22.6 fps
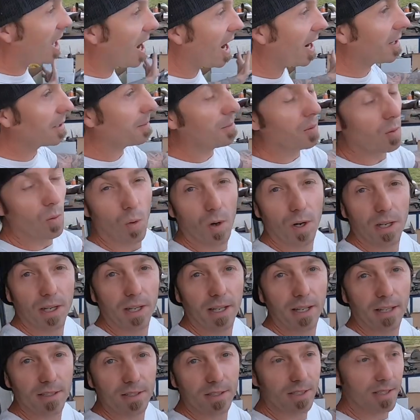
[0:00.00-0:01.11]
item, what it
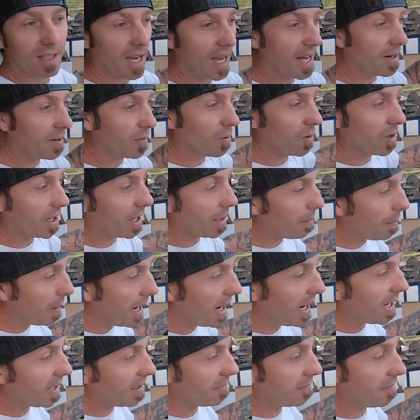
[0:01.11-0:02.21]
is, kind of what I
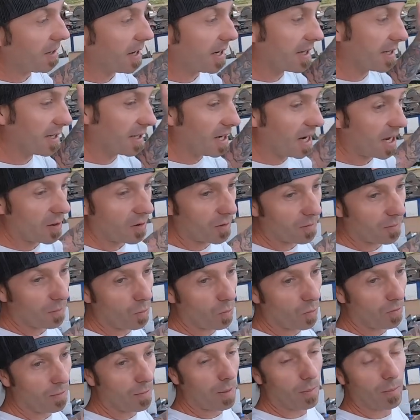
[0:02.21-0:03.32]
paid, if I can kind of
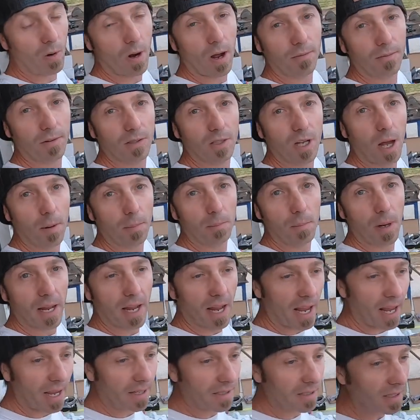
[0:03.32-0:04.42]
remember off the top of my
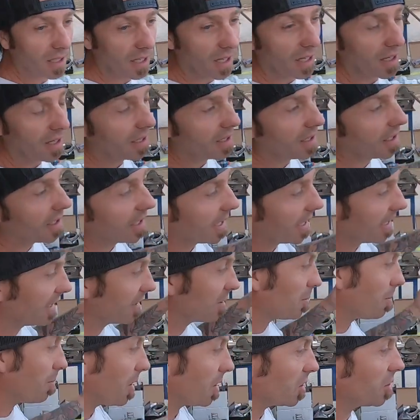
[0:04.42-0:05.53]
head. It
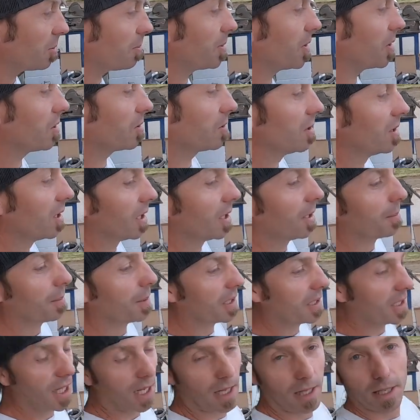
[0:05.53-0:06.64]
is a budget build.
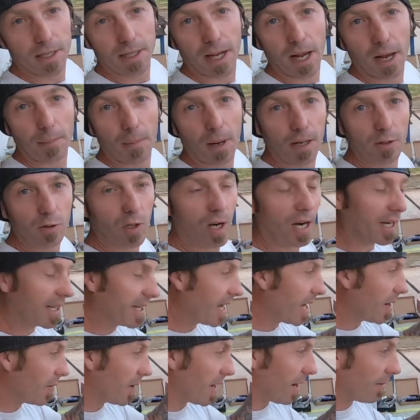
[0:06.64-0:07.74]
But at the end of the day, I'm not trying to
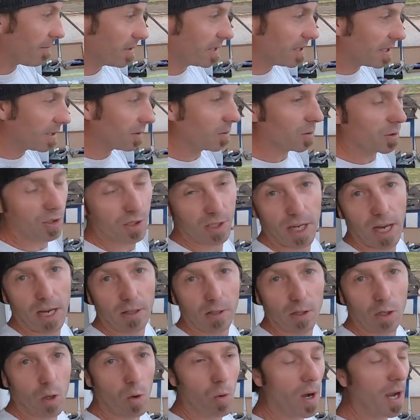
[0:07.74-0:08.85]
count every single cent
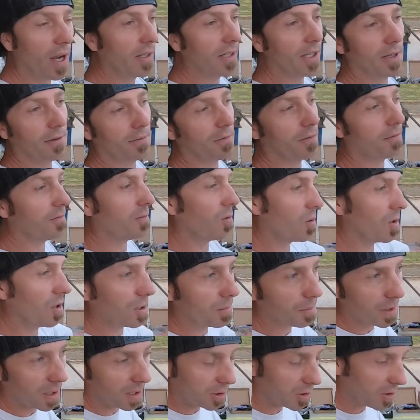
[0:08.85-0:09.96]
and go, I did it for
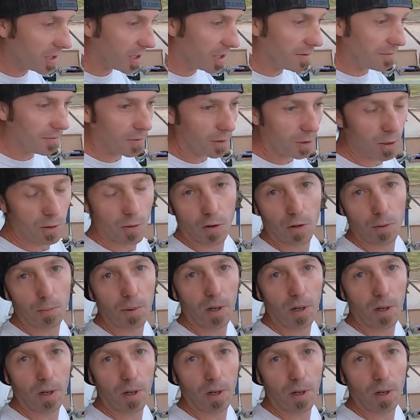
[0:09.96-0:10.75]
400 bucks or I did it for 200